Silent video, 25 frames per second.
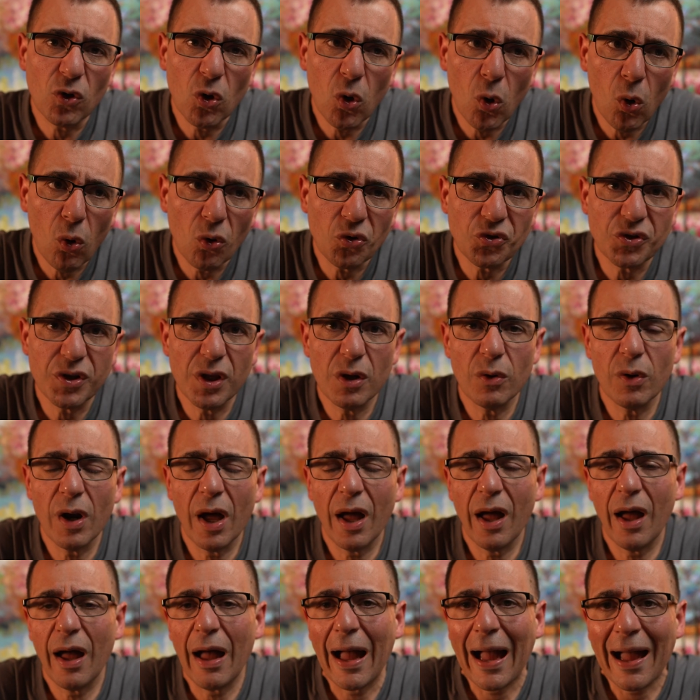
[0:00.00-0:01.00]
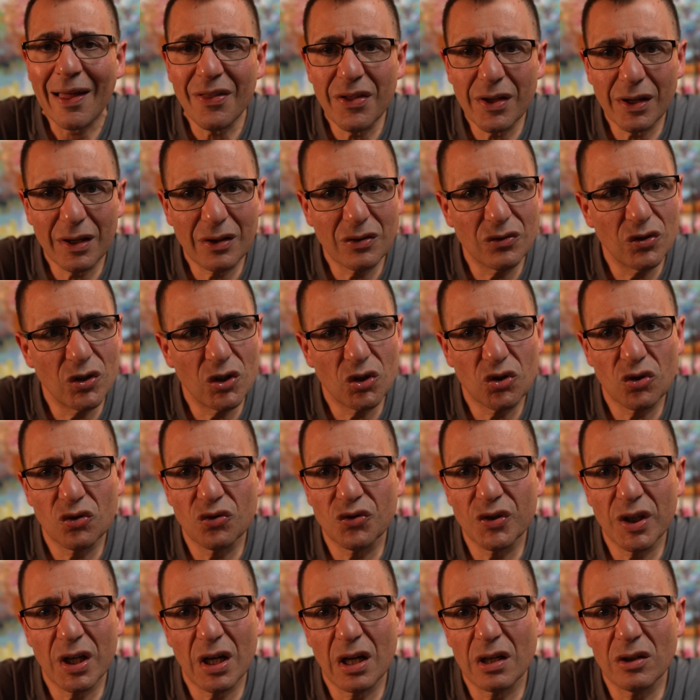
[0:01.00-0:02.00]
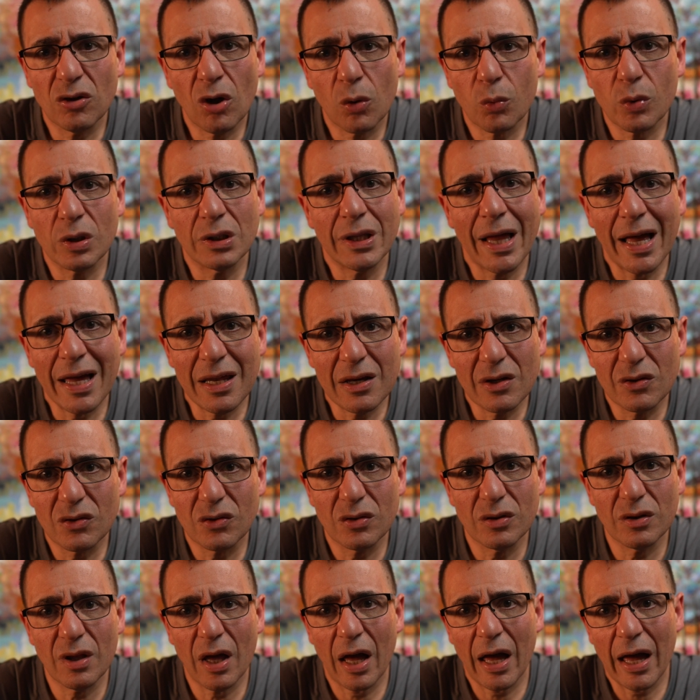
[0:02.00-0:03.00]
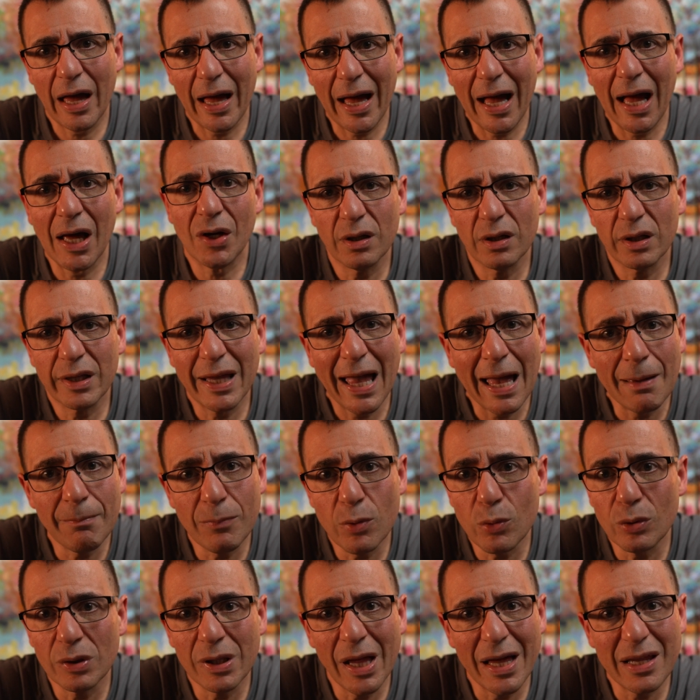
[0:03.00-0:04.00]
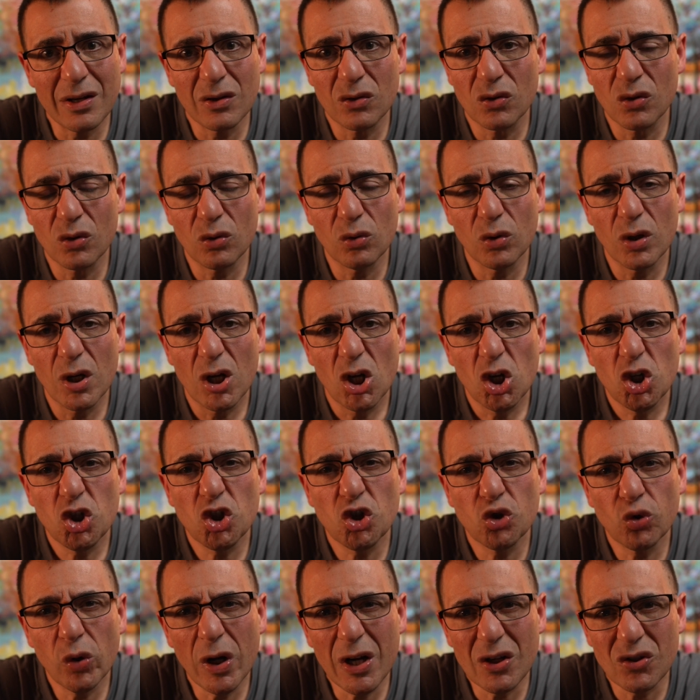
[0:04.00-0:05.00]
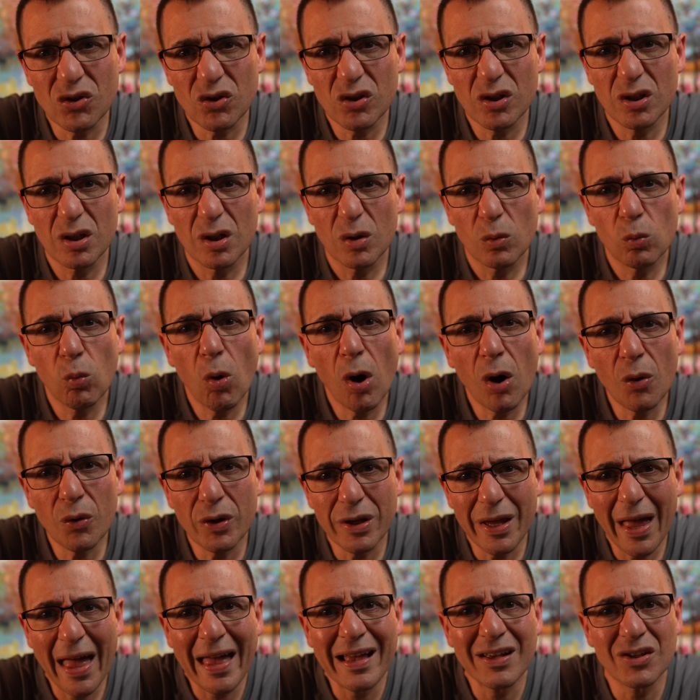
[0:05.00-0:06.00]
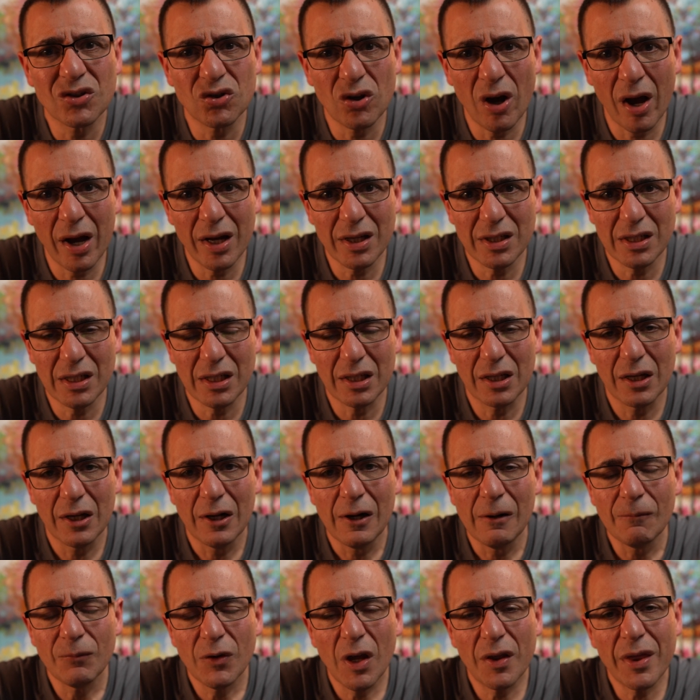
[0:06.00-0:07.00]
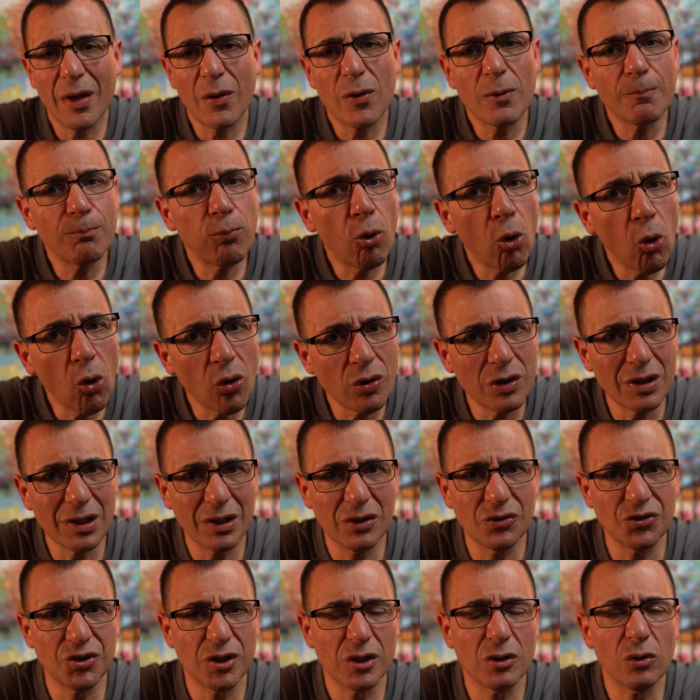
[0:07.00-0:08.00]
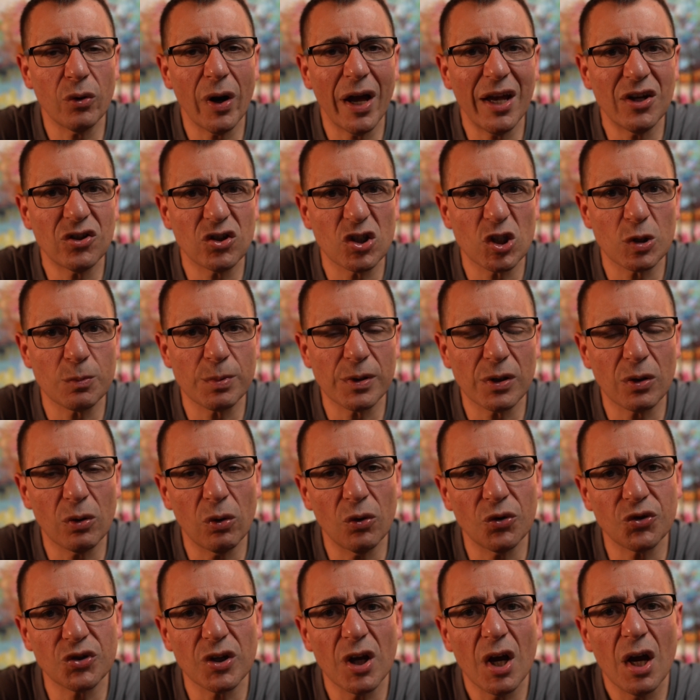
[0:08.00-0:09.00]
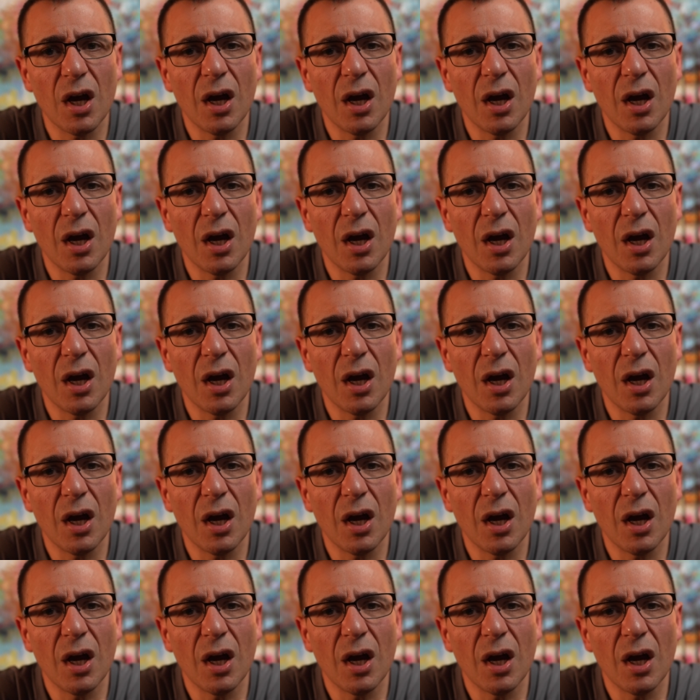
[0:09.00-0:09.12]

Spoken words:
course, there are other conditions that are not related to the heart, can be related to stress, worry, anxiety. And they're important considerations because